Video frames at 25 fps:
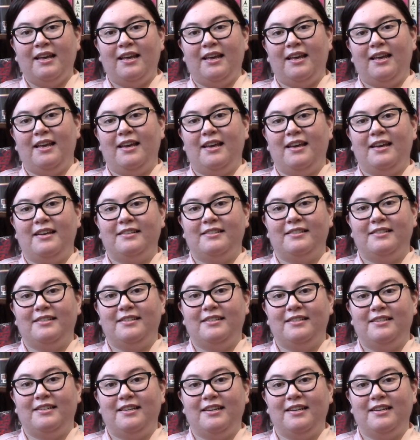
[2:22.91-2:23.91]

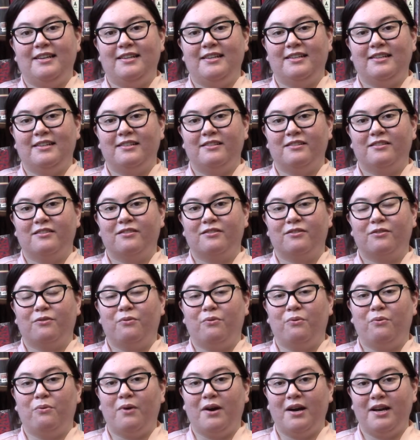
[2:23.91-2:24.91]
It is
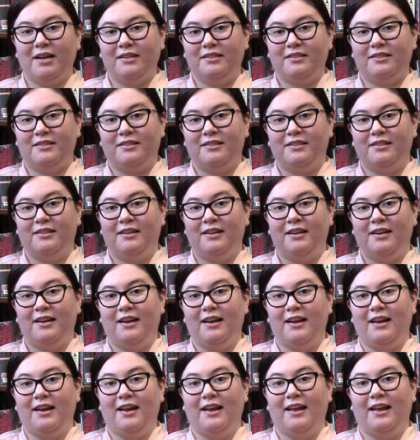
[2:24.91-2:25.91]
quite
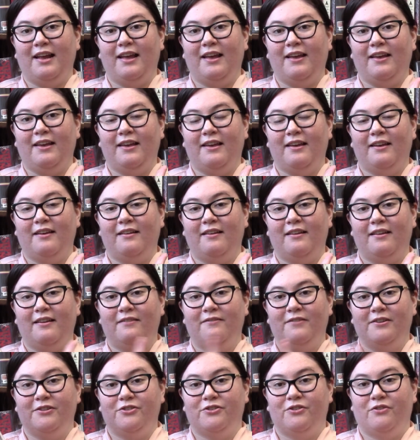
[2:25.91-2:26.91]
an
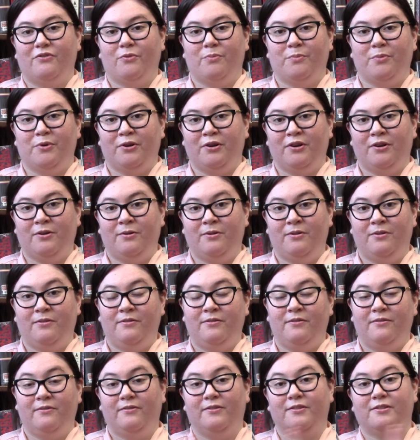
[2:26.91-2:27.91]
adventure of a book,
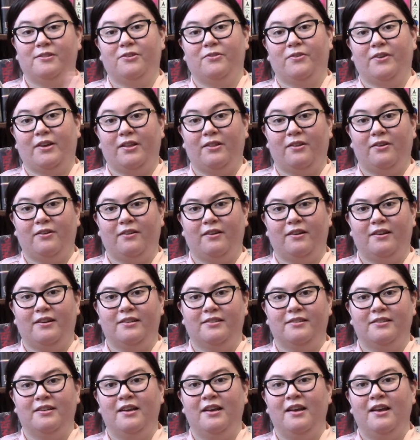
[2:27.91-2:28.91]
considering how long it
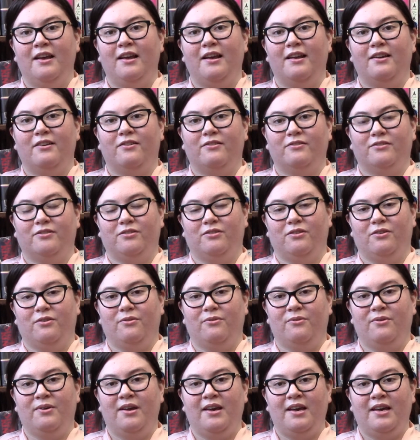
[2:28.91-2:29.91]
is, and
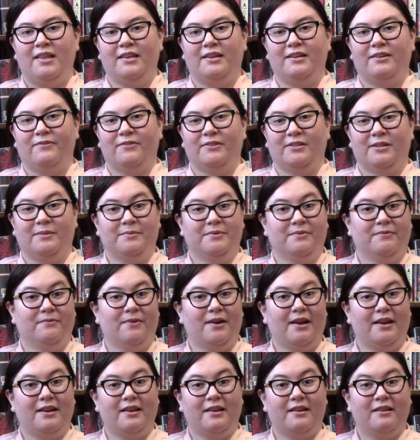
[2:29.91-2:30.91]
also the different types of
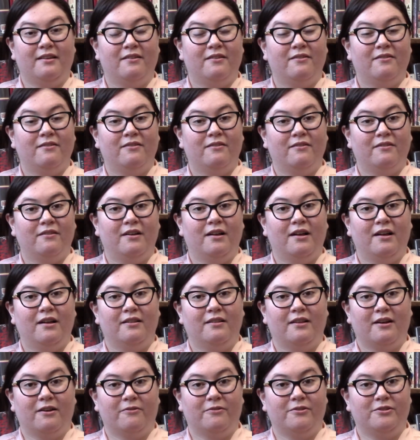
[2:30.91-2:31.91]
writing
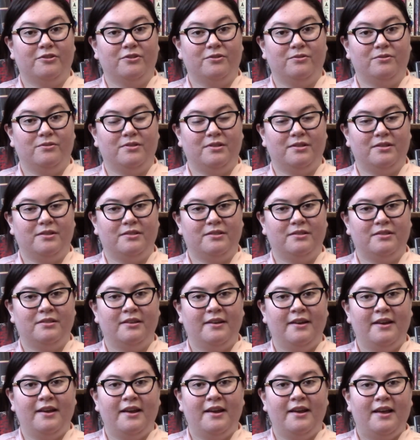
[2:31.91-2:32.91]
Lockridge uses.
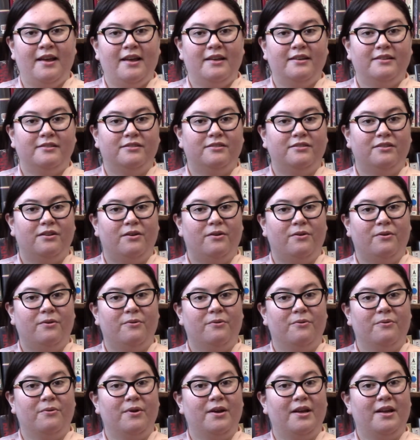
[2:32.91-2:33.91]

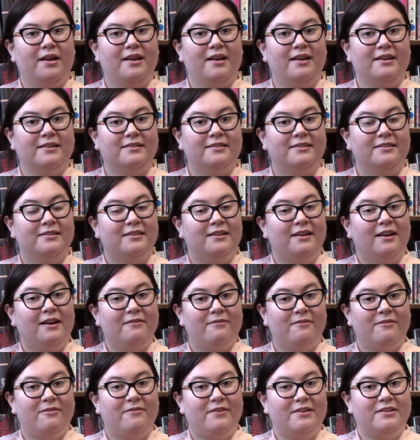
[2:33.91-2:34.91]
So it's not
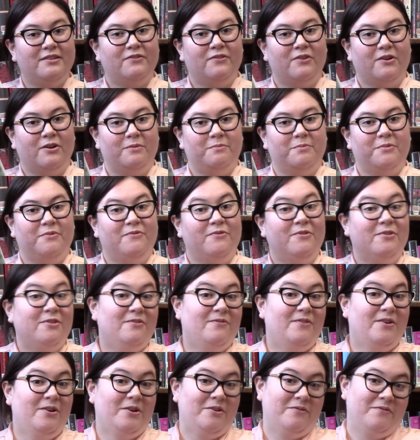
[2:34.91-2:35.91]
for the faint of heart, but for the
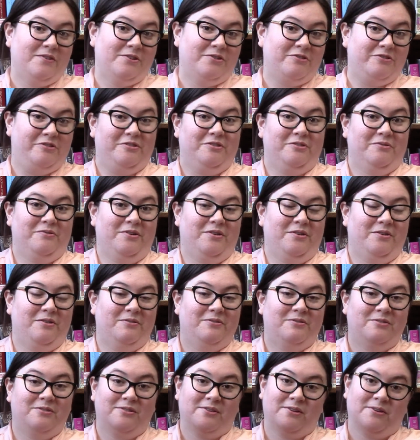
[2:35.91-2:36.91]
very adventurous reader.
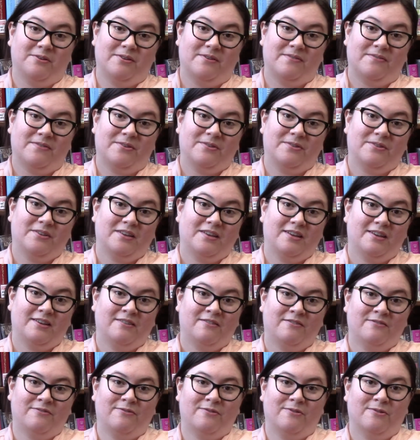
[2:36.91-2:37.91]
So if you're
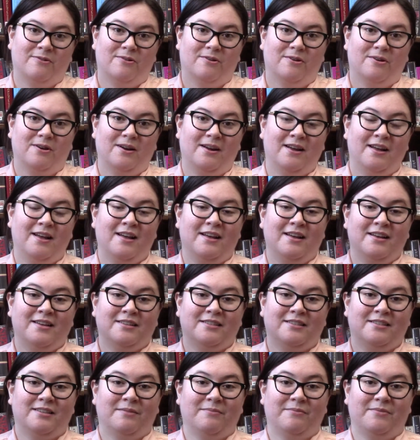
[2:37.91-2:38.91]
looking for
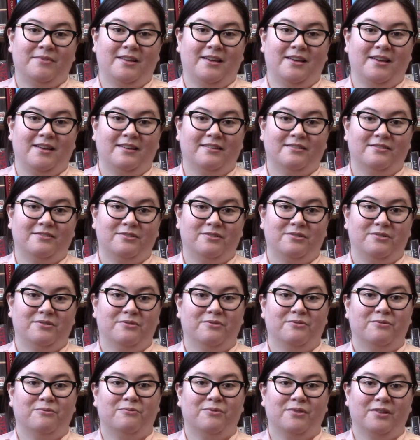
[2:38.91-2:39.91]
something
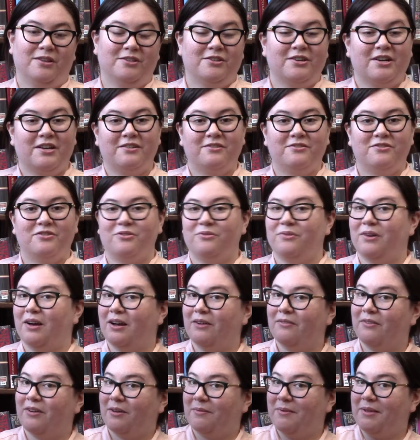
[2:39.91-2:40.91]
to really challenge you,
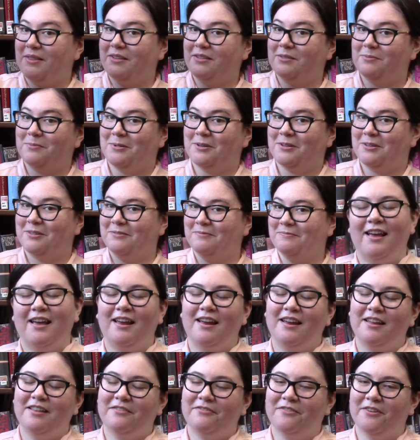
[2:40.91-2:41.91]
I recommend this book.
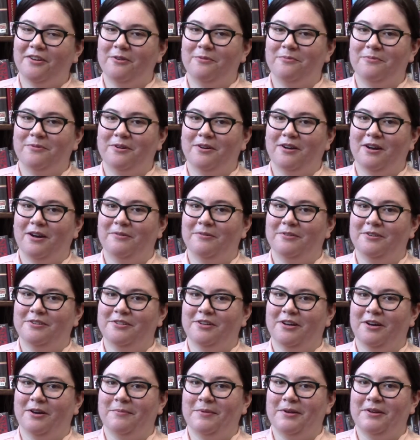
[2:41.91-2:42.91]
And the final book I want to
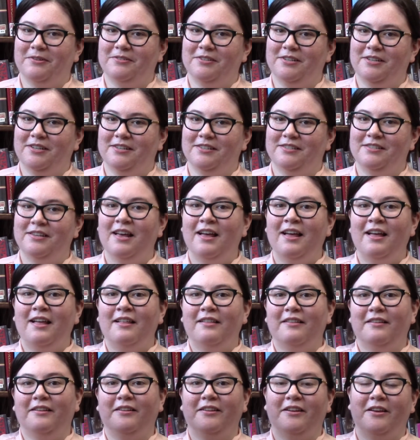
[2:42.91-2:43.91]
talk about is
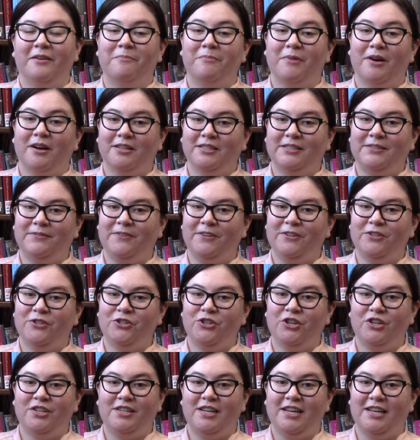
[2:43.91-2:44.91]
Lillian
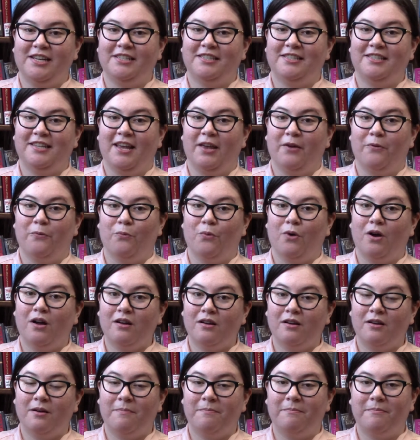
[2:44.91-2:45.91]
Boxfish Takes a
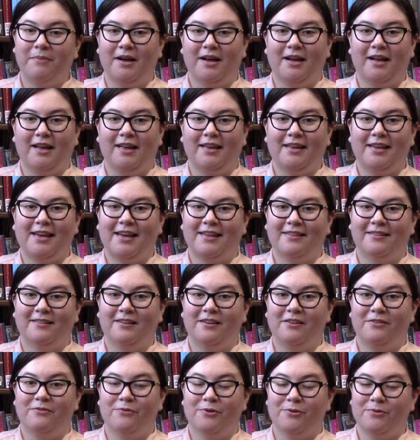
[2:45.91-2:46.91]
Walk by
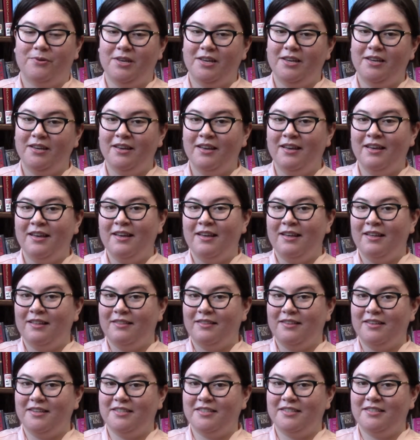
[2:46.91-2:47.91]
Kathleen Rooney.
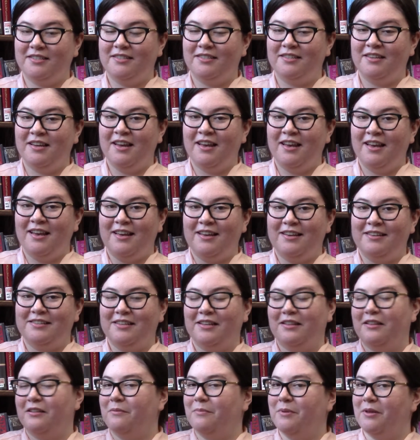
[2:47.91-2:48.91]
This is
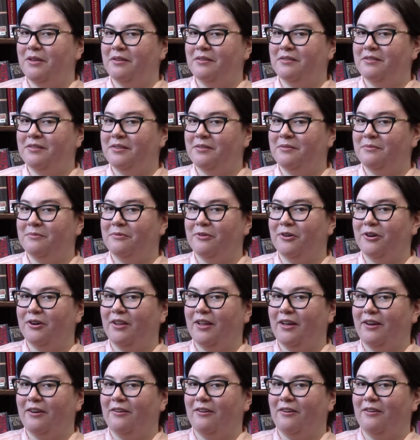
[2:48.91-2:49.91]
a little bit more
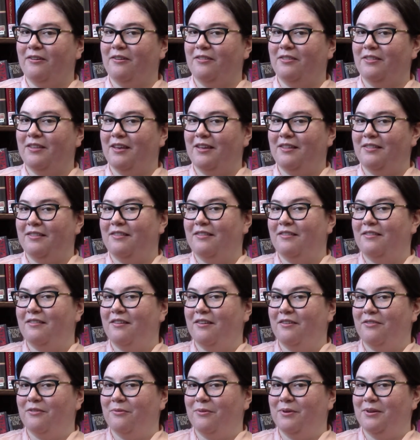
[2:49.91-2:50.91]
lighter-hearted than
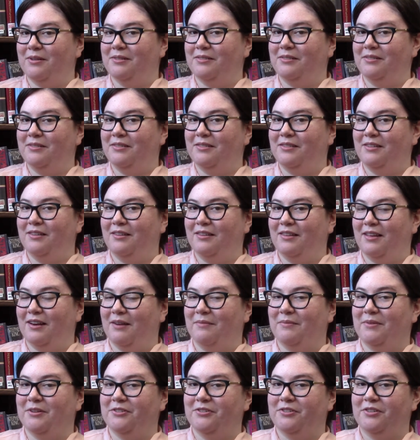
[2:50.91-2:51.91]
the other ones that
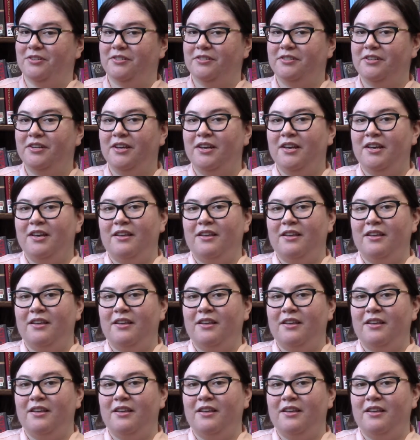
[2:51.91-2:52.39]
I mentioned.